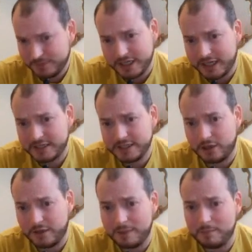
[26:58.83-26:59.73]
that,
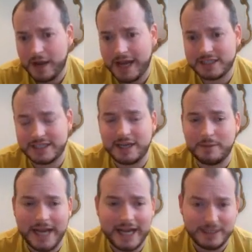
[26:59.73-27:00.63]
that might actually come
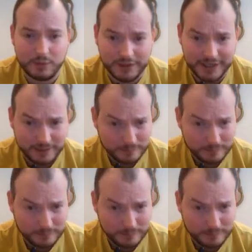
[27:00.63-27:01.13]
in handy one day.